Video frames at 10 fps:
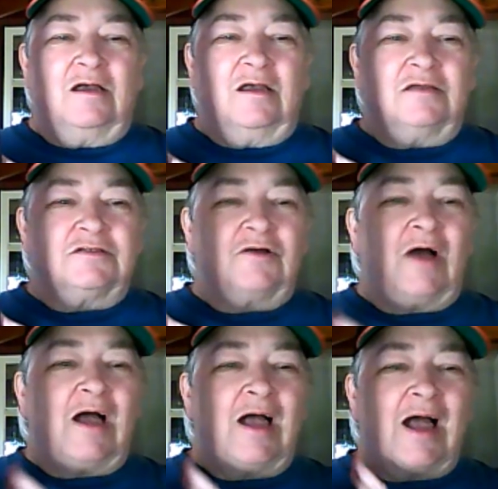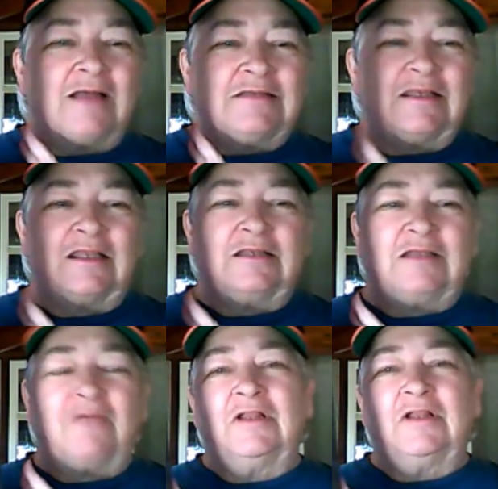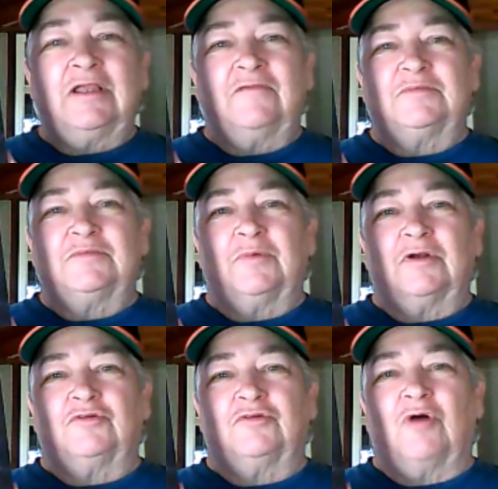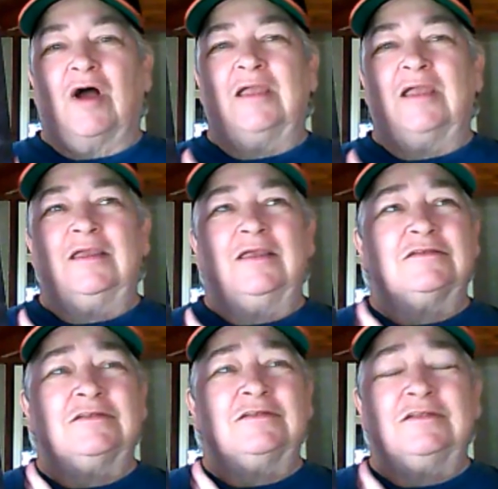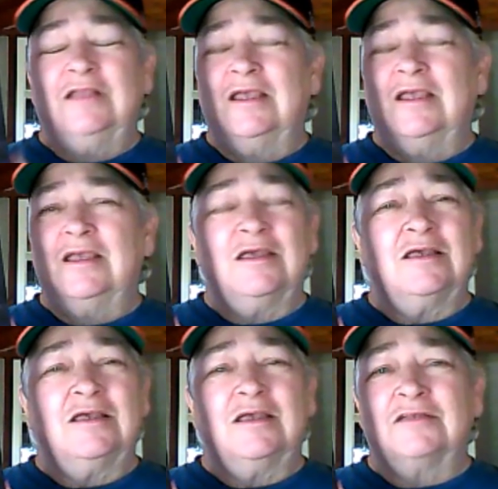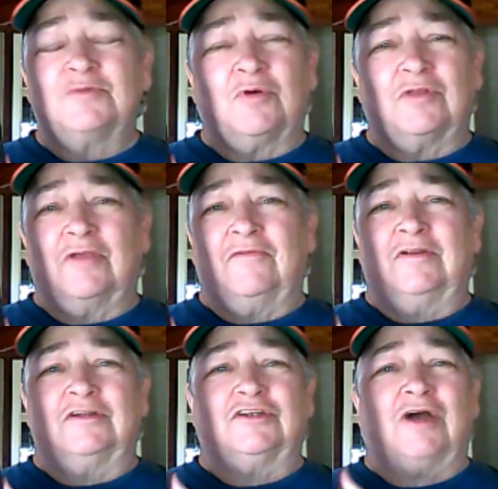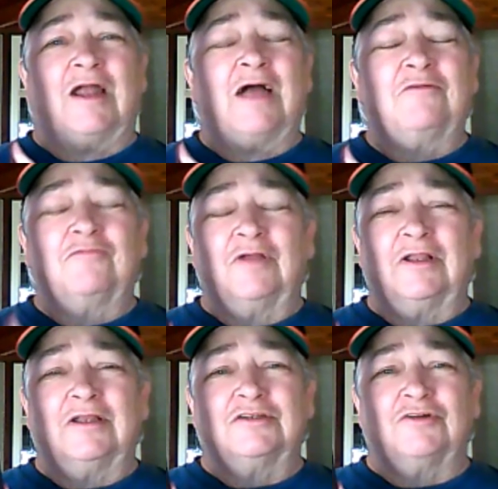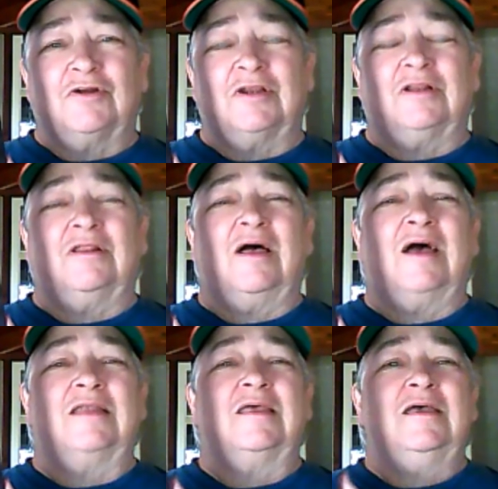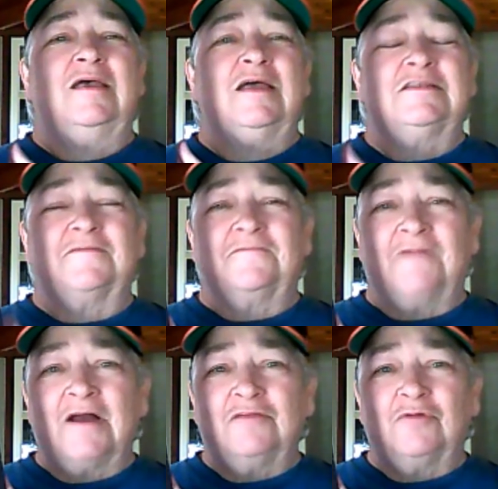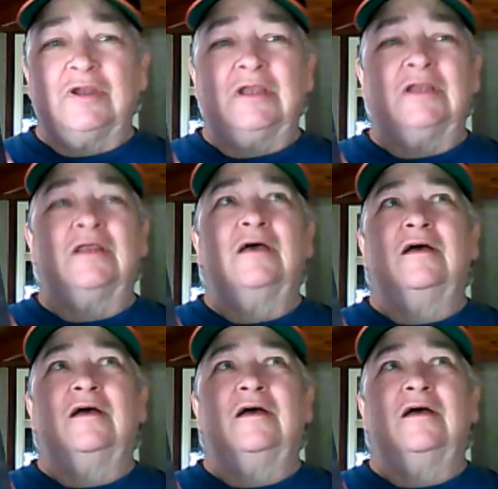So I say definitely give this book a try. It's worth giving it a shot. I really enjoyed it a lot. It's a fun read.